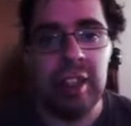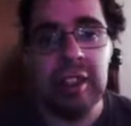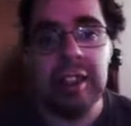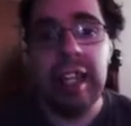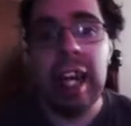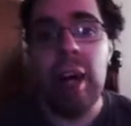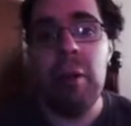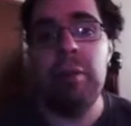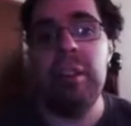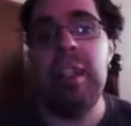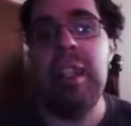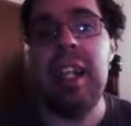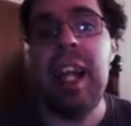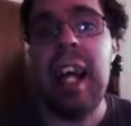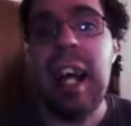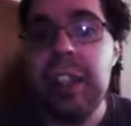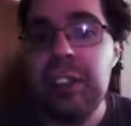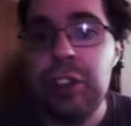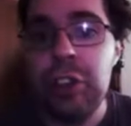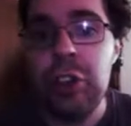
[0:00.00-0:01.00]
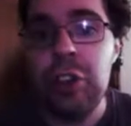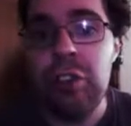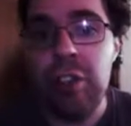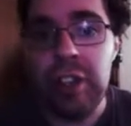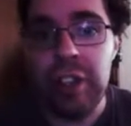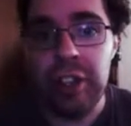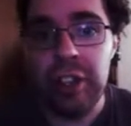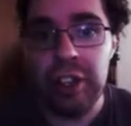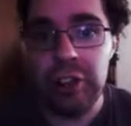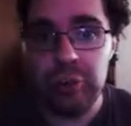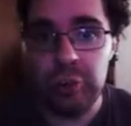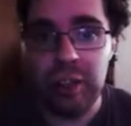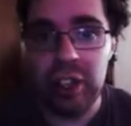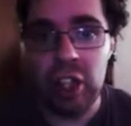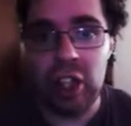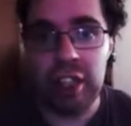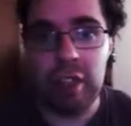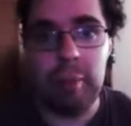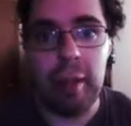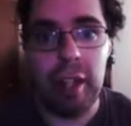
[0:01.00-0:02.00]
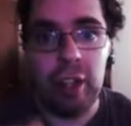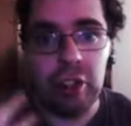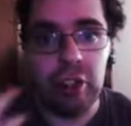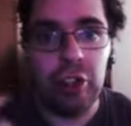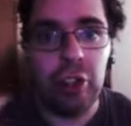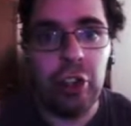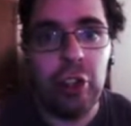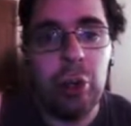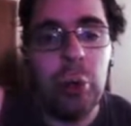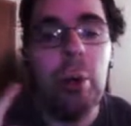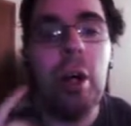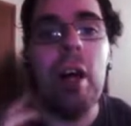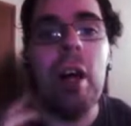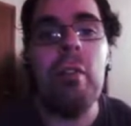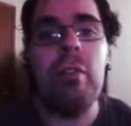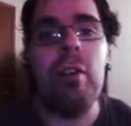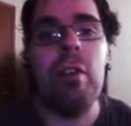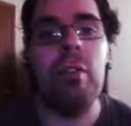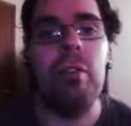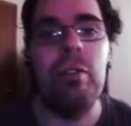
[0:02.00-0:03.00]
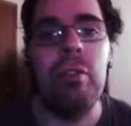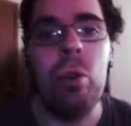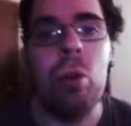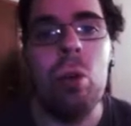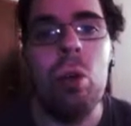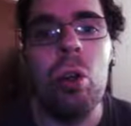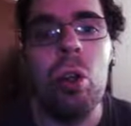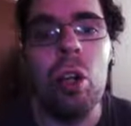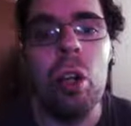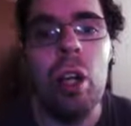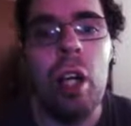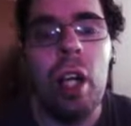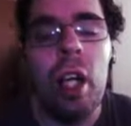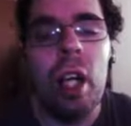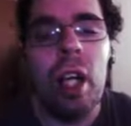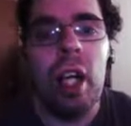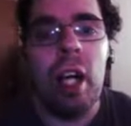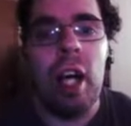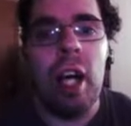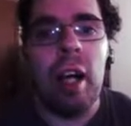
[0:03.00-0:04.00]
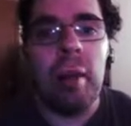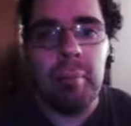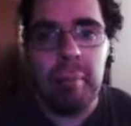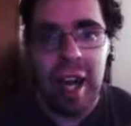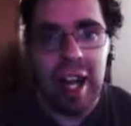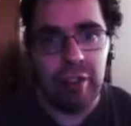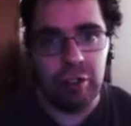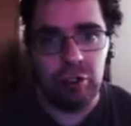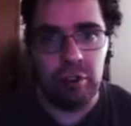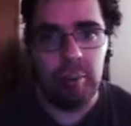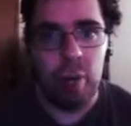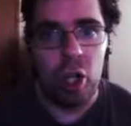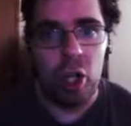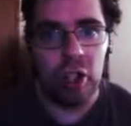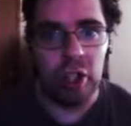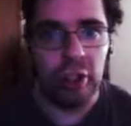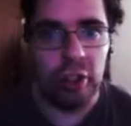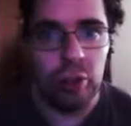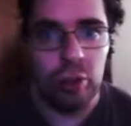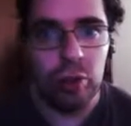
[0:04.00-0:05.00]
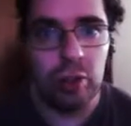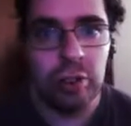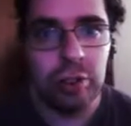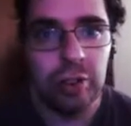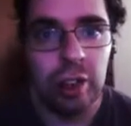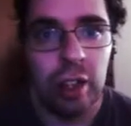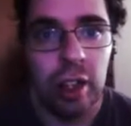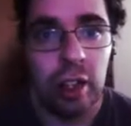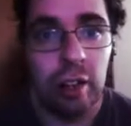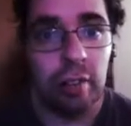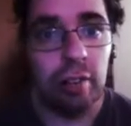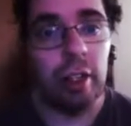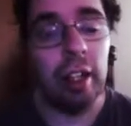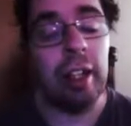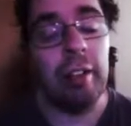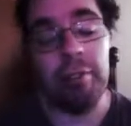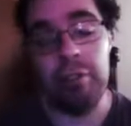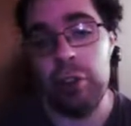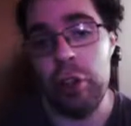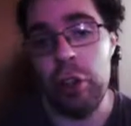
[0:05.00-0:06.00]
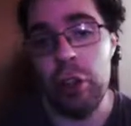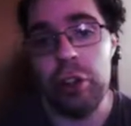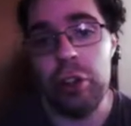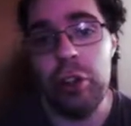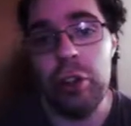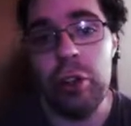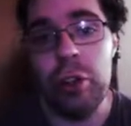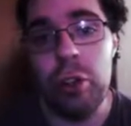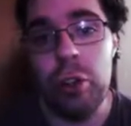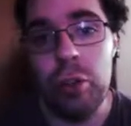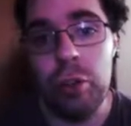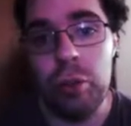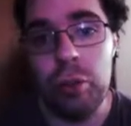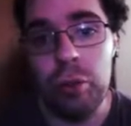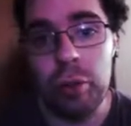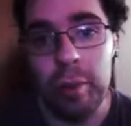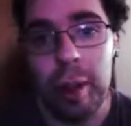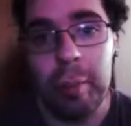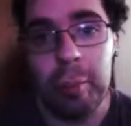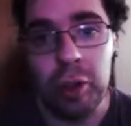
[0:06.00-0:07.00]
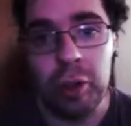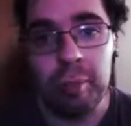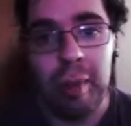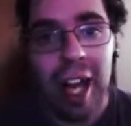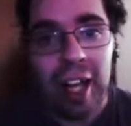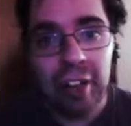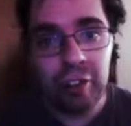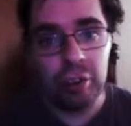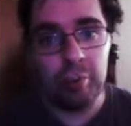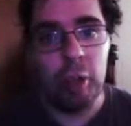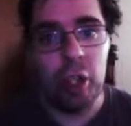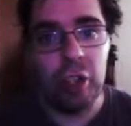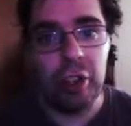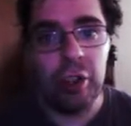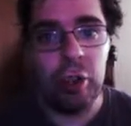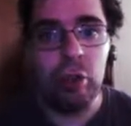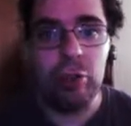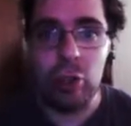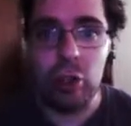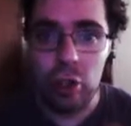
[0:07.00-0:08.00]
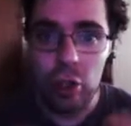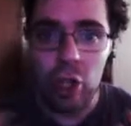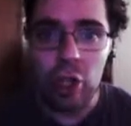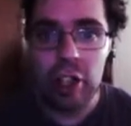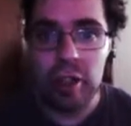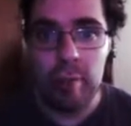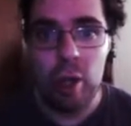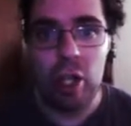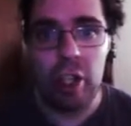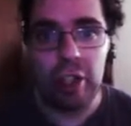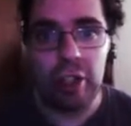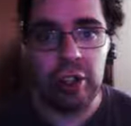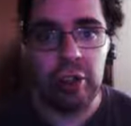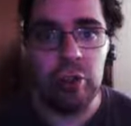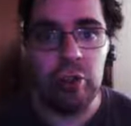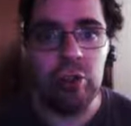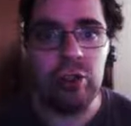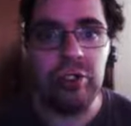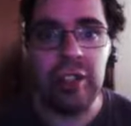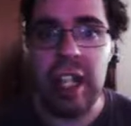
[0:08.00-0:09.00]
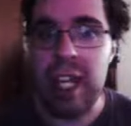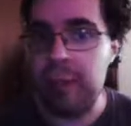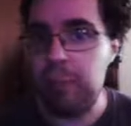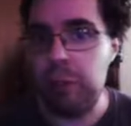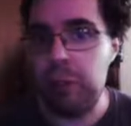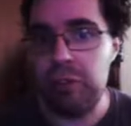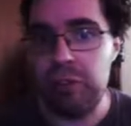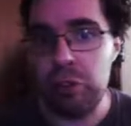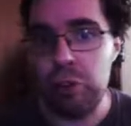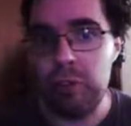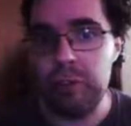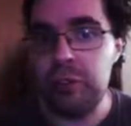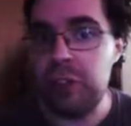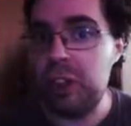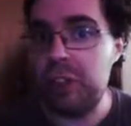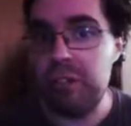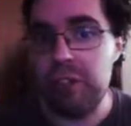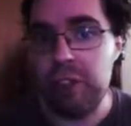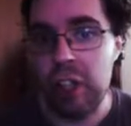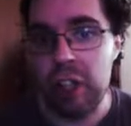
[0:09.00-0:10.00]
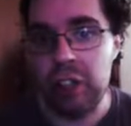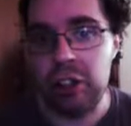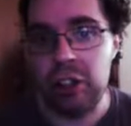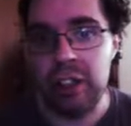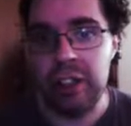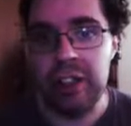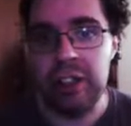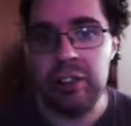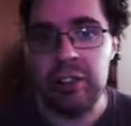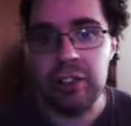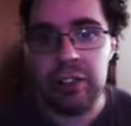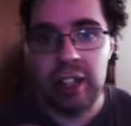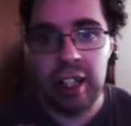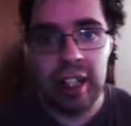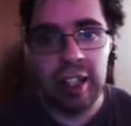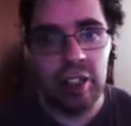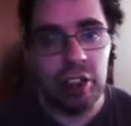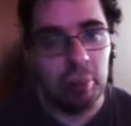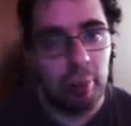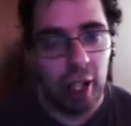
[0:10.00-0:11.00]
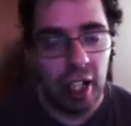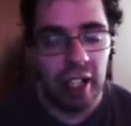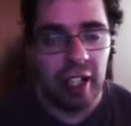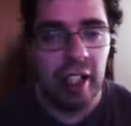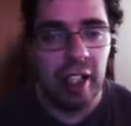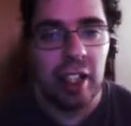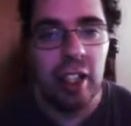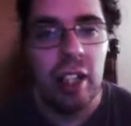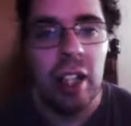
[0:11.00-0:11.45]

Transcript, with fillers: Now in the last two videos we talked about two of the four macromolecules. For those of you who remember, macromolecules are large molecules that perform certain functions in your body.